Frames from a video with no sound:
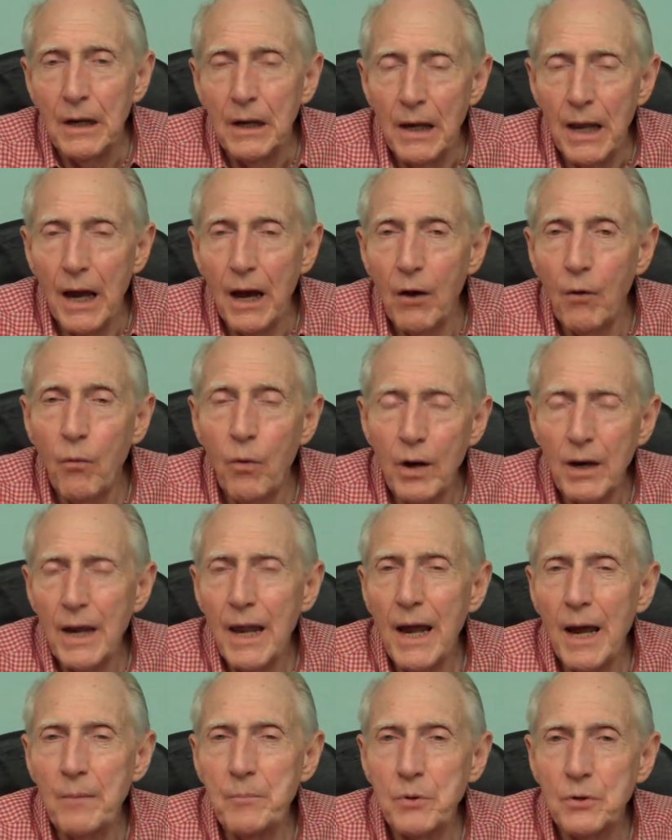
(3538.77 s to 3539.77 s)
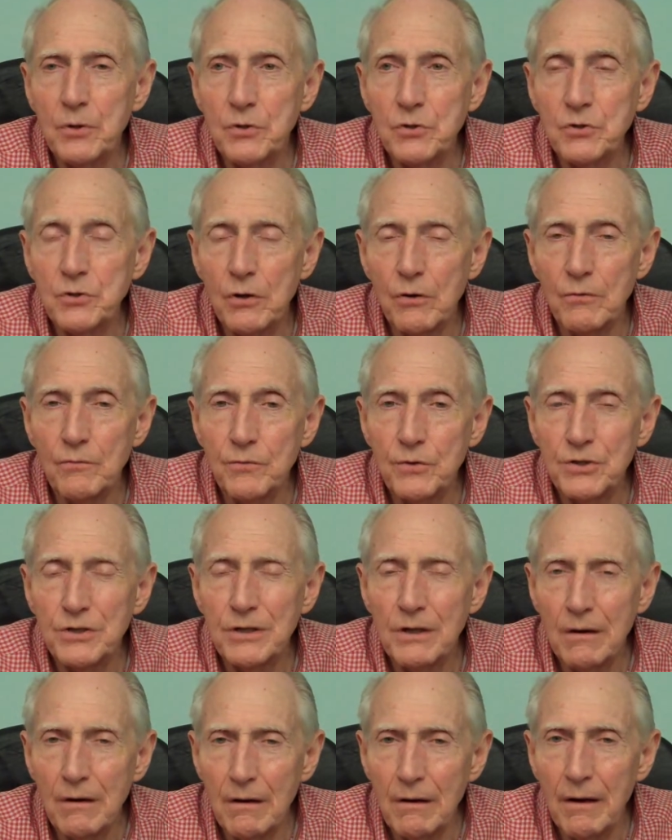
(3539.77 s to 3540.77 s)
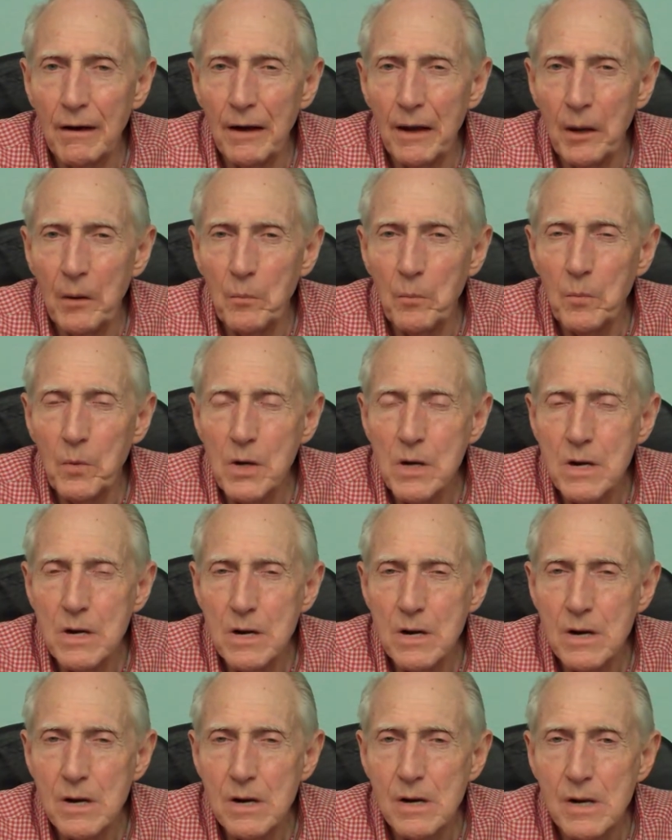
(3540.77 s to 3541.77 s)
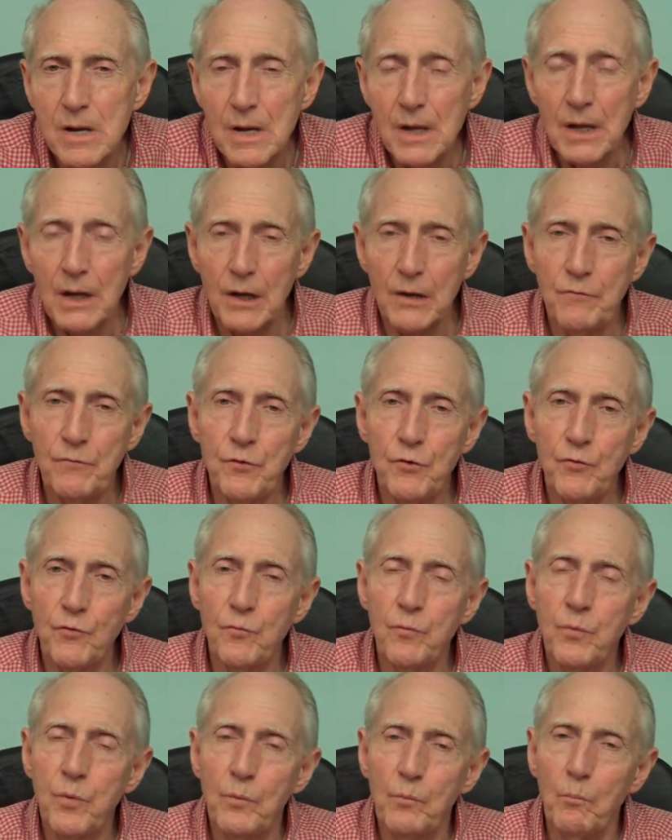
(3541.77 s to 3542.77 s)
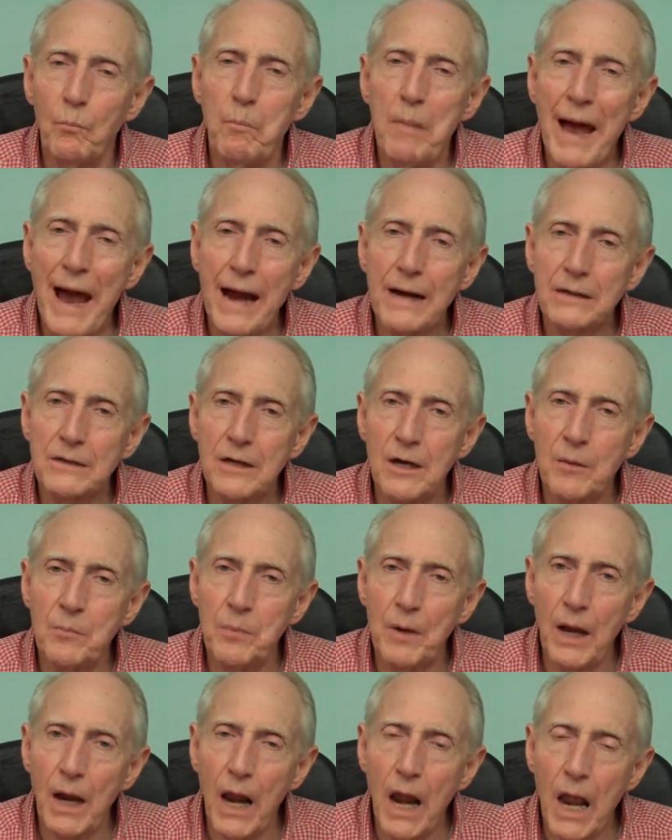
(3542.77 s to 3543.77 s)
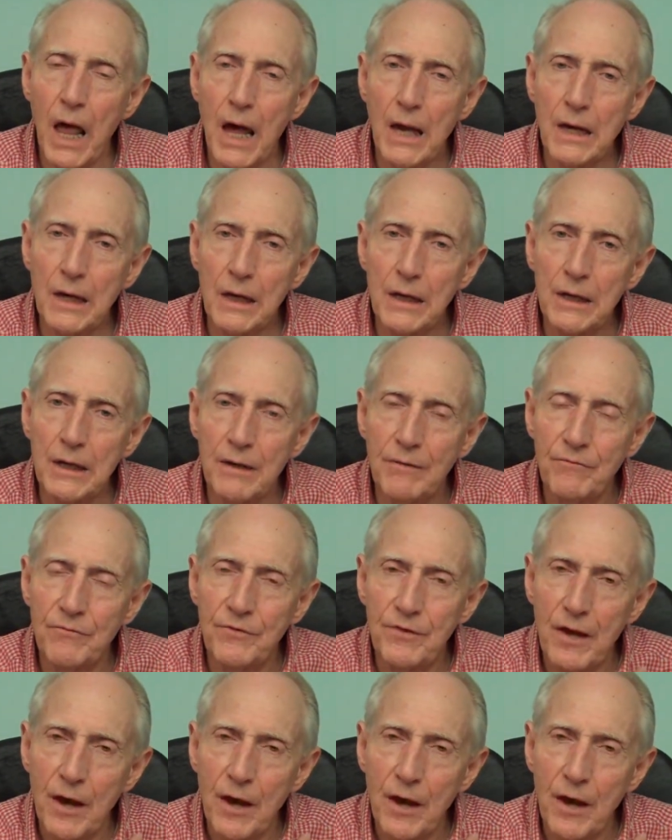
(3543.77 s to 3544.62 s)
Now, what happens over time, if you backed up a lot of lymph